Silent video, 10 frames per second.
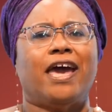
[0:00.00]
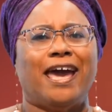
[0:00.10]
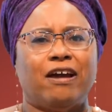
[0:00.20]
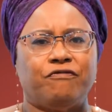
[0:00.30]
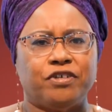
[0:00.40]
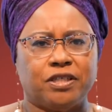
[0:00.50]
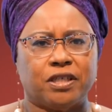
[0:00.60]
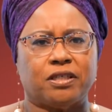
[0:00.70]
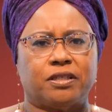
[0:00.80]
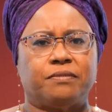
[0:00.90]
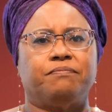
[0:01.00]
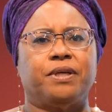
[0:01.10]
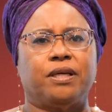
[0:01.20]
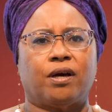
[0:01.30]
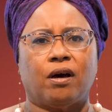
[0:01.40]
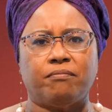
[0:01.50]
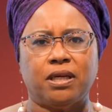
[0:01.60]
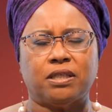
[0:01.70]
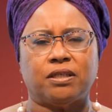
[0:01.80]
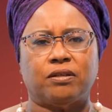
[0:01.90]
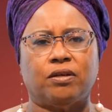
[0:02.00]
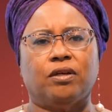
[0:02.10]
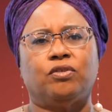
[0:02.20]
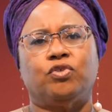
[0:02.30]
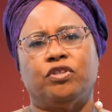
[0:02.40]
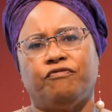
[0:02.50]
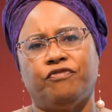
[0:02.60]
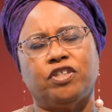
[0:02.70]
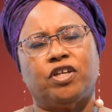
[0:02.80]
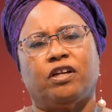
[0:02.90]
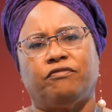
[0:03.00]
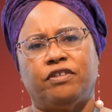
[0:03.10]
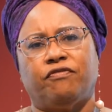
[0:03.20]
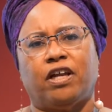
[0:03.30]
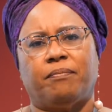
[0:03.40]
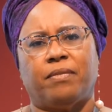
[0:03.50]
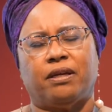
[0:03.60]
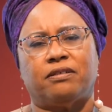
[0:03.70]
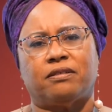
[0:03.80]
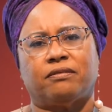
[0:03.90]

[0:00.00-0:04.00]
every citizen being committed to the vision of development.